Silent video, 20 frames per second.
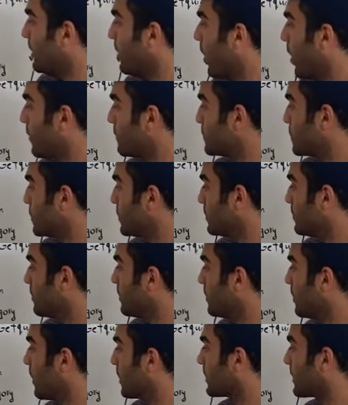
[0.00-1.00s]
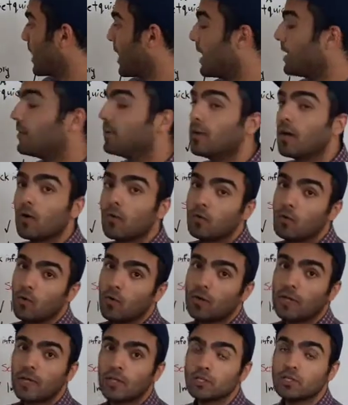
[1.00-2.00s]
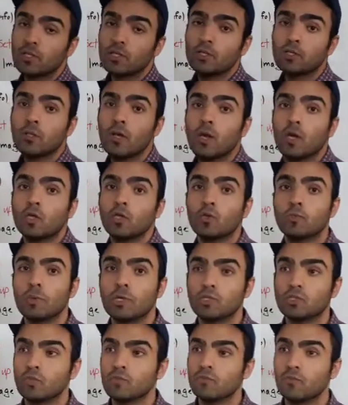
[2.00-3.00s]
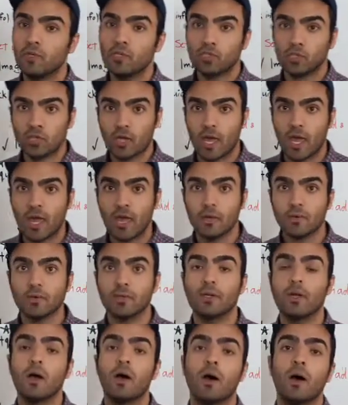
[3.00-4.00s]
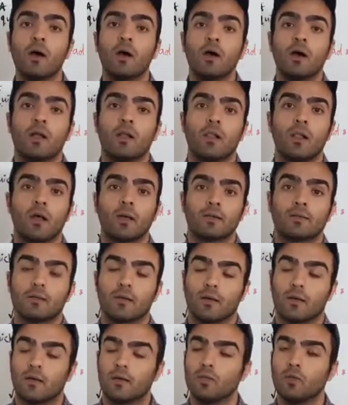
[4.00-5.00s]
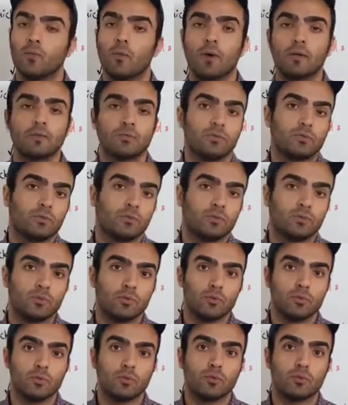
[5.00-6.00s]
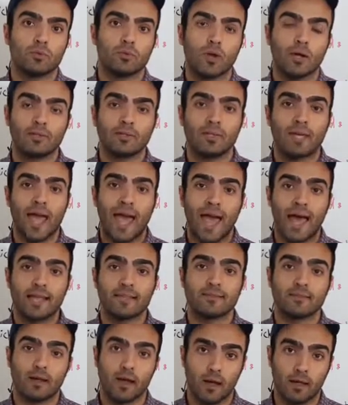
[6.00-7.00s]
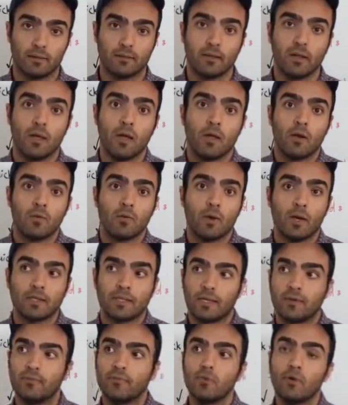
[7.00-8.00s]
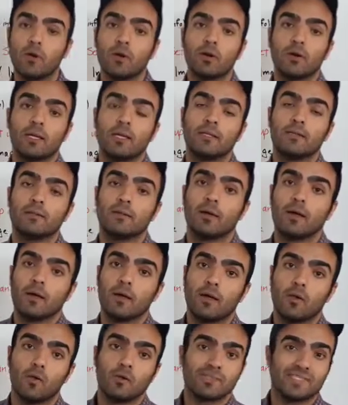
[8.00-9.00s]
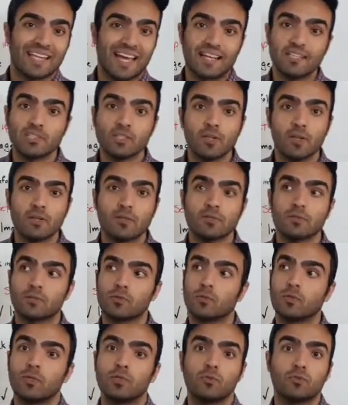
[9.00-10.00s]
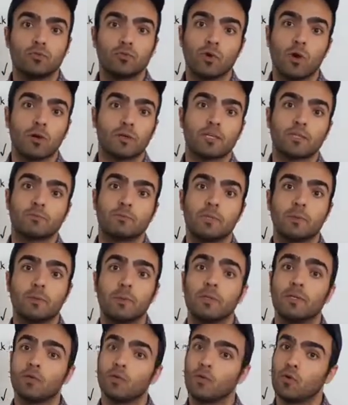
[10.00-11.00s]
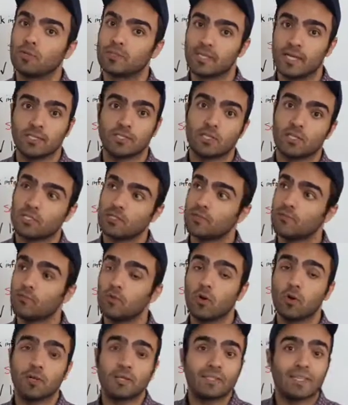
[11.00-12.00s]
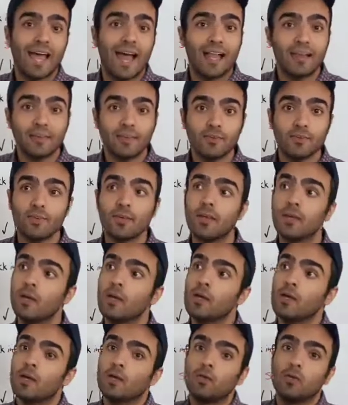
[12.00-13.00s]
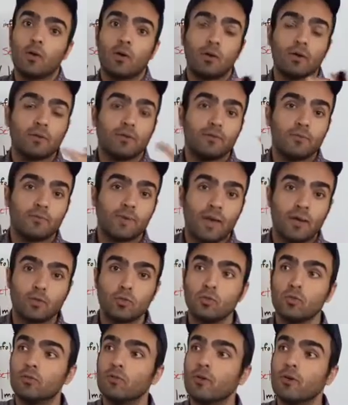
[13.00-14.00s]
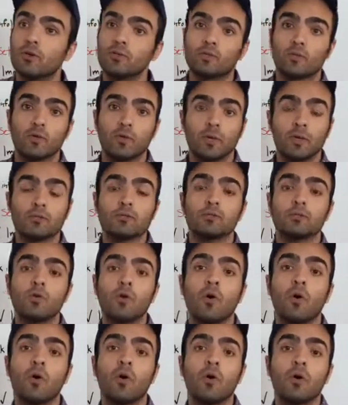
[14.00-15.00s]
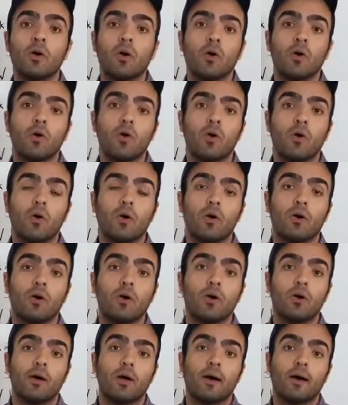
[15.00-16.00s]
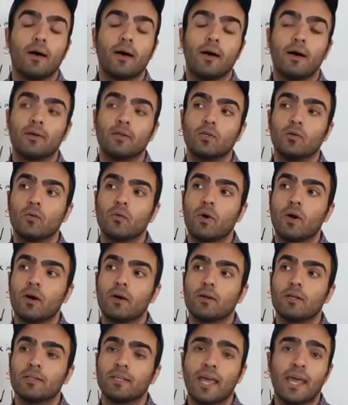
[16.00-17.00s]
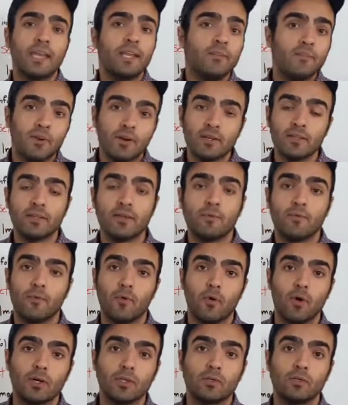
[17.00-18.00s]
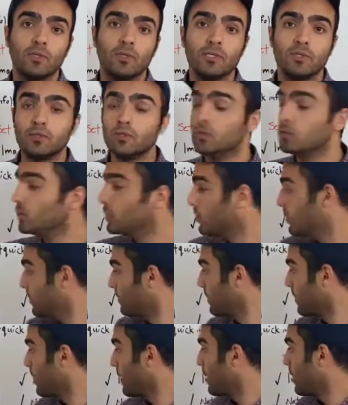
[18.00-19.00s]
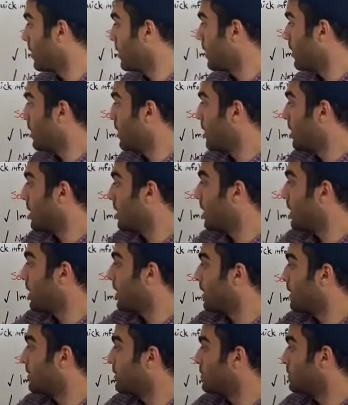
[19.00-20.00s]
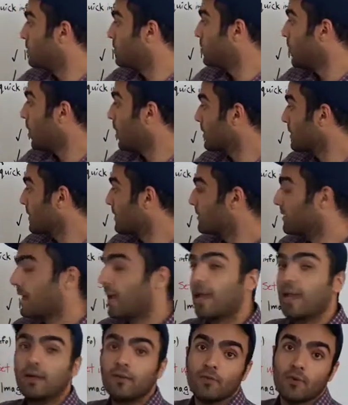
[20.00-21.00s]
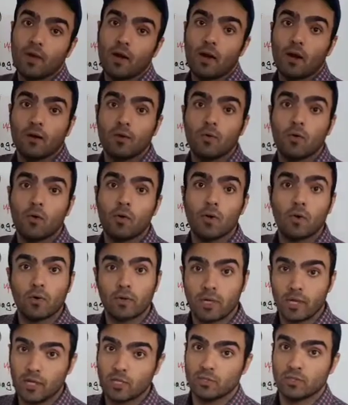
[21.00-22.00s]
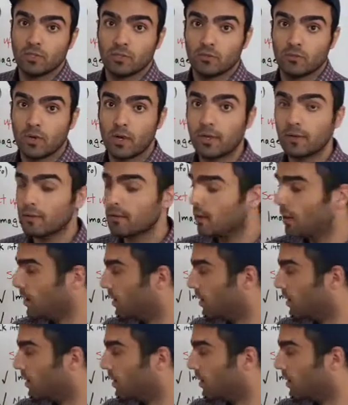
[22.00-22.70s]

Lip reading: option like area or location. You mentioned which area you want to run the ads on, right? If you are in Los Angeles, you need to target people in Los Angeles. If you are in Calgary, you are in Vancouver, Toronto, or you are in anywhere in the world, you need to target the area or location, right?